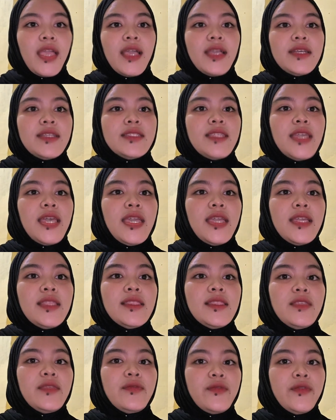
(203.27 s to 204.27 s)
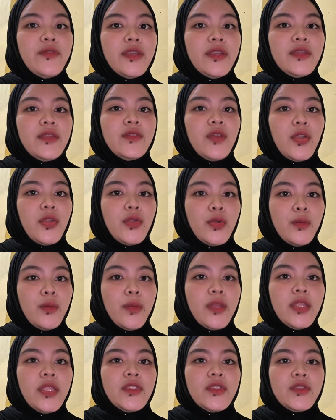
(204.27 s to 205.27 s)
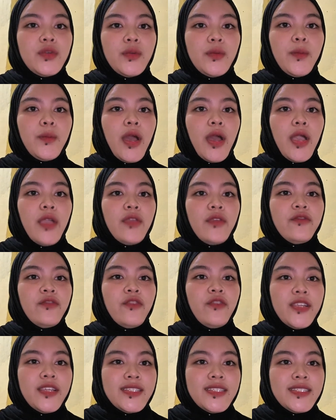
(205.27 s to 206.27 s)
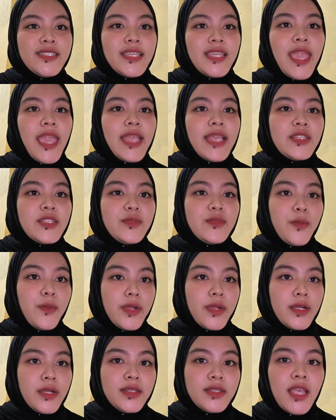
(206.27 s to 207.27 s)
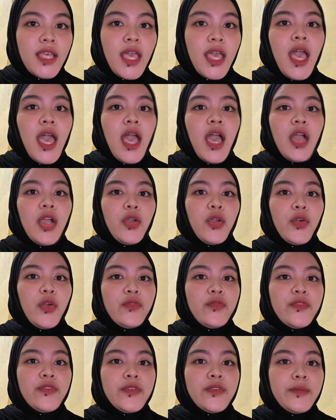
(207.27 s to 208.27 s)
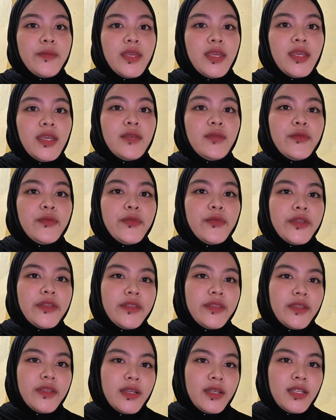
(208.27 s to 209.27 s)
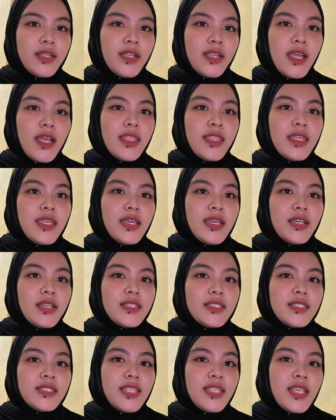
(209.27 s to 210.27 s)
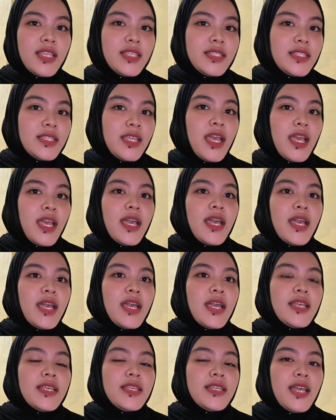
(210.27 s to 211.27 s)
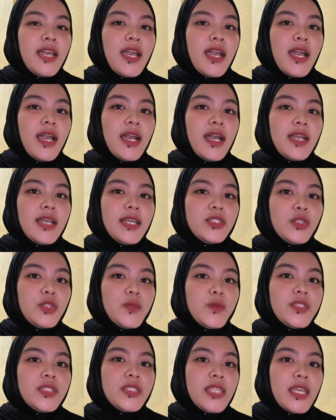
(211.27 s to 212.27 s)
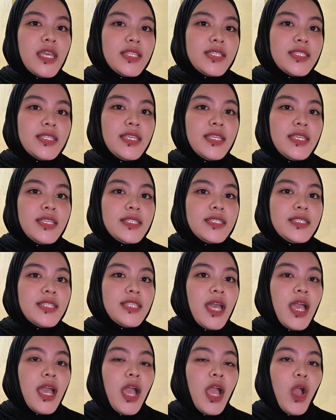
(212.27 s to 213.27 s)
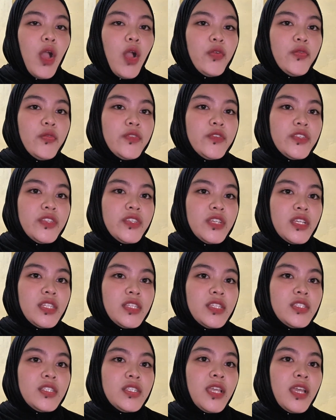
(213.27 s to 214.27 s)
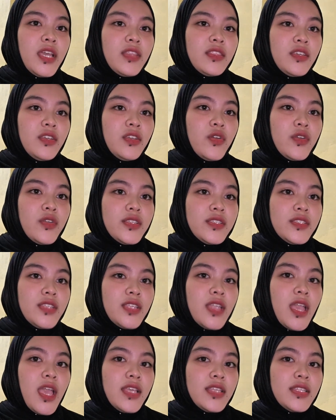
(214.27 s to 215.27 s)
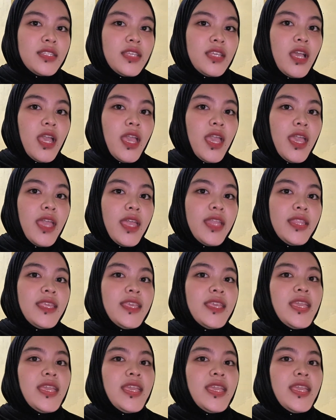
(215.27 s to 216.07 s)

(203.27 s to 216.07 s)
a scientific document issued by forensic experts confirming whether the seized substance is officially categorized as an